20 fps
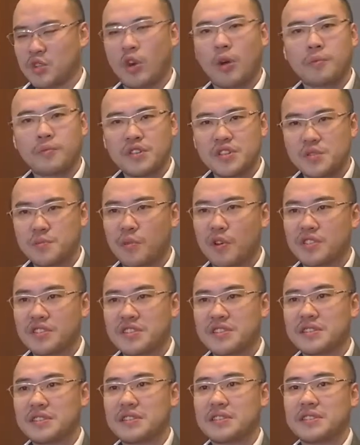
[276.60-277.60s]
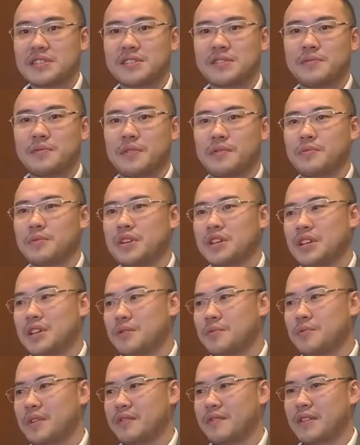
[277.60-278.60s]
corporate sponsors, we're
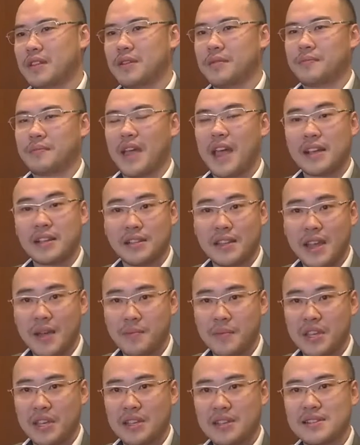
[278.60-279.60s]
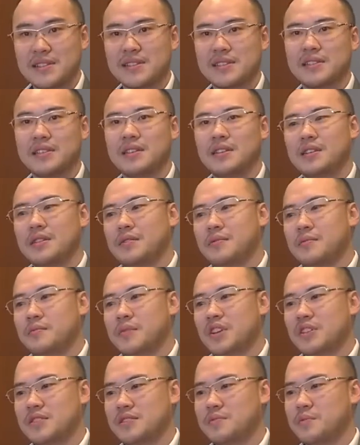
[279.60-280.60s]
working with academics,
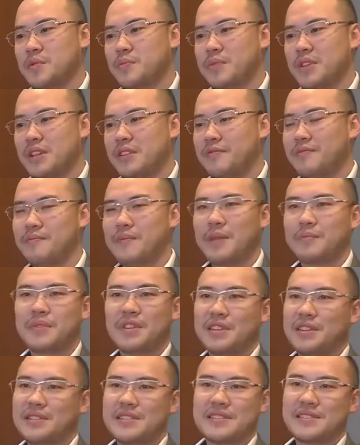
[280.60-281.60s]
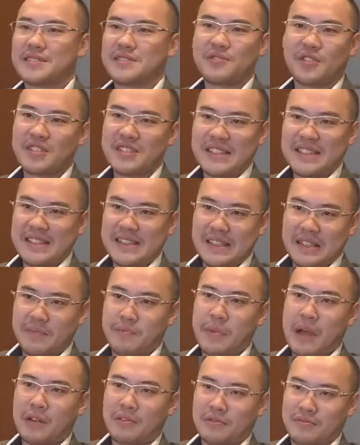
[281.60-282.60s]
because we believe badminton is not just
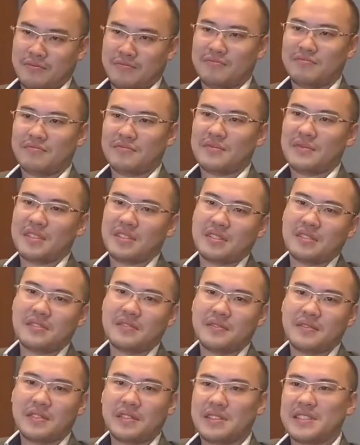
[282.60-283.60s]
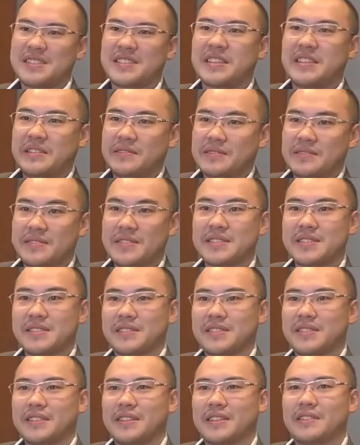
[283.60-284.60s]
about the
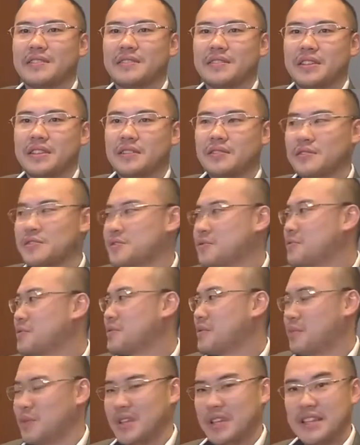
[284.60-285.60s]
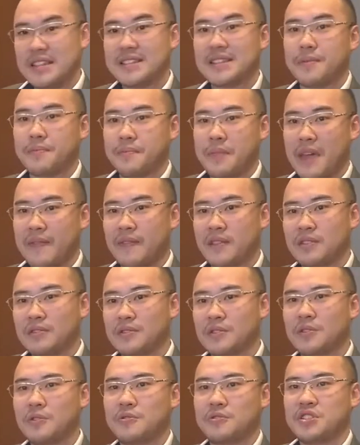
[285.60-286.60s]
skills, it also, we need some
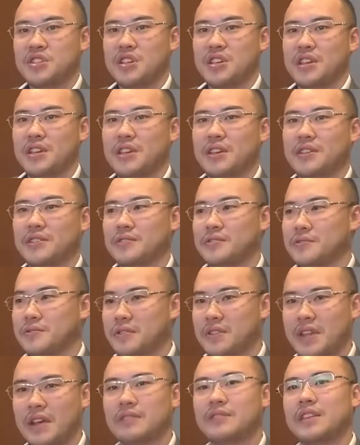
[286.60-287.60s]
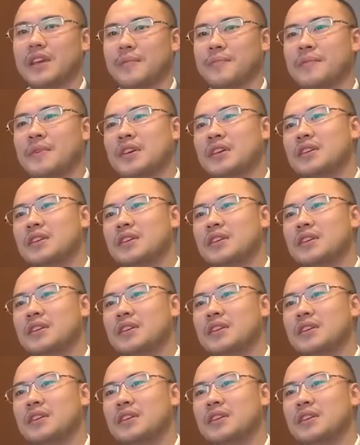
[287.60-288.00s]
mental coaching, to tell them.